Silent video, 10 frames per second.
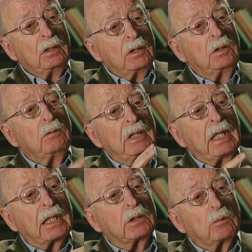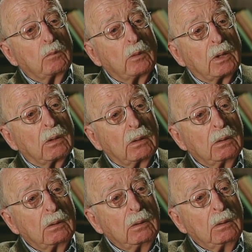to do the actual work.
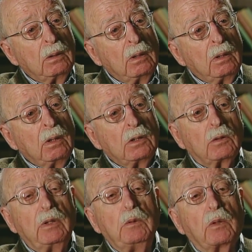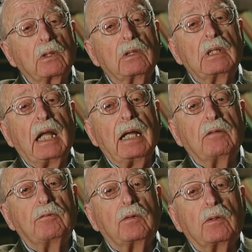So he worked at
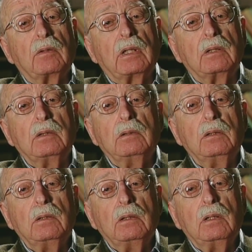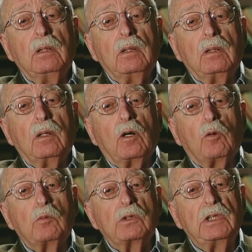that for uh,
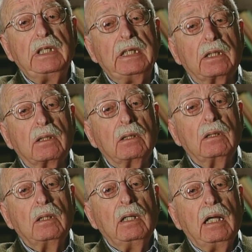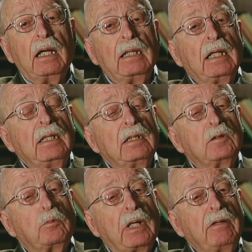almost a year, and then
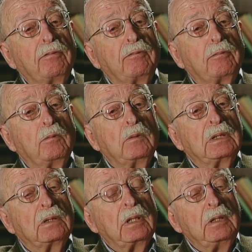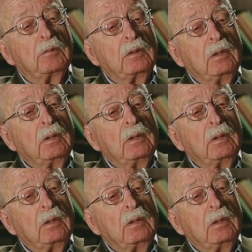his wife was he